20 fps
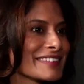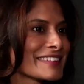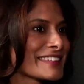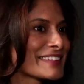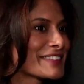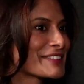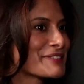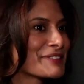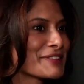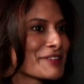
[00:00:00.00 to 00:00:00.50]

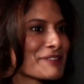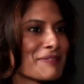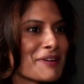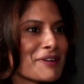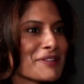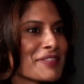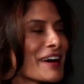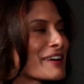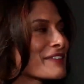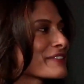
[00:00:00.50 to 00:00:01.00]
You
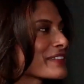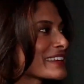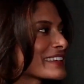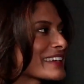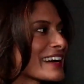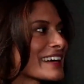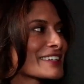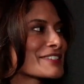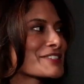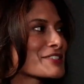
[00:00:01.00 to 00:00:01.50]
both have the
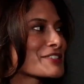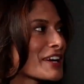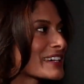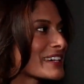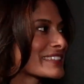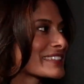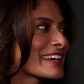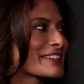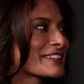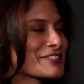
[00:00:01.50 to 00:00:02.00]
youngest
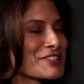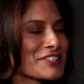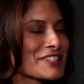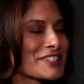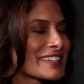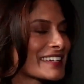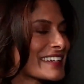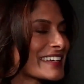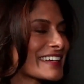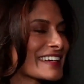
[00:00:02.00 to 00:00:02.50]
child
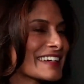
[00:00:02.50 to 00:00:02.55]
energy.